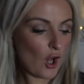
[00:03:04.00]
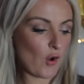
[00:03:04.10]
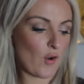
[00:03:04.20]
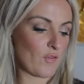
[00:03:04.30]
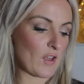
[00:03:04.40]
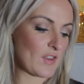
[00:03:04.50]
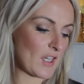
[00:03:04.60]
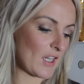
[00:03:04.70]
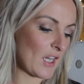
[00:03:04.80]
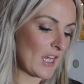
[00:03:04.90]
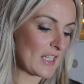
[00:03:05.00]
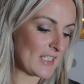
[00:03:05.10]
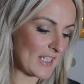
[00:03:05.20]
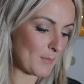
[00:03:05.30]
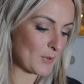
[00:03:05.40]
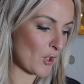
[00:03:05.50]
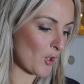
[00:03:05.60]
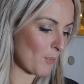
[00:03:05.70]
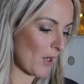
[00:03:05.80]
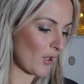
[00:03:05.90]
of the Deep
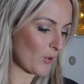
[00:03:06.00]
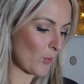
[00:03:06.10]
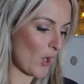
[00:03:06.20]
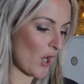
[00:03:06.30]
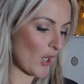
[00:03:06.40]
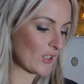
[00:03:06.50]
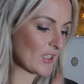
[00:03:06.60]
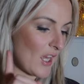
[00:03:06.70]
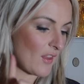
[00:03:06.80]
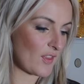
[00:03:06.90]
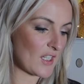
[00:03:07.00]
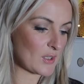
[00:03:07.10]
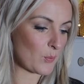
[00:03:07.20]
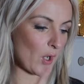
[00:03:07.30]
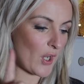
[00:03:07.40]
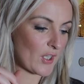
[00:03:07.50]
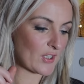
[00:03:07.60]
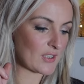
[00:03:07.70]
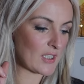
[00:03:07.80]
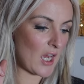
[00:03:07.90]
Soak Bath Works, This
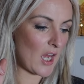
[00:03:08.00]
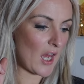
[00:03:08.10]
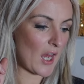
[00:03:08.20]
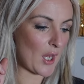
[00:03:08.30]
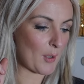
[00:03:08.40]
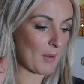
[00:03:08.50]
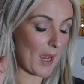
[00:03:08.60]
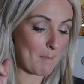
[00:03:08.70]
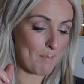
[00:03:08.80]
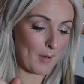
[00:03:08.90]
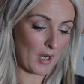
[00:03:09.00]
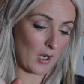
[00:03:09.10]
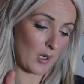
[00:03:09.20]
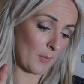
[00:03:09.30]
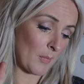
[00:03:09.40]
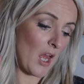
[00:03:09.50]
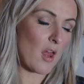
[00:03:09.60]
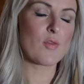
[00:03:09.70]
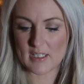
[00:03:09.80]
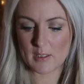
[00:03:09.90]
Works, Um, a balm,
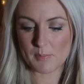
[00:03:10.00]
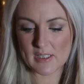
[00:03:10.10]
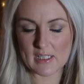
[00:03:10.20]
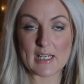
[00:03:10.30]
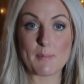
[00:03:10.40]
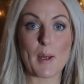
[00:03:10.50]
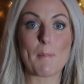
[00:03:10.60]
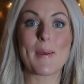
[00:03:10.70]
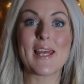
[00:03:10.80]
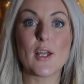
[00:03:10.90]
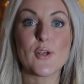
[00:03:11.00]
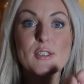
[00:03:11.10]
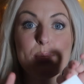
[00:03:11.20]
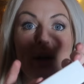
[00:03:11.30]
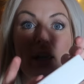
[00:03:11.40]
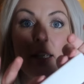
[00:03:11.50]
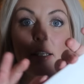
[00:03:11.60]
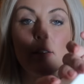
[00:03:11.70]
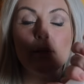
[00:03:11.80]
deep sleep pillow spray.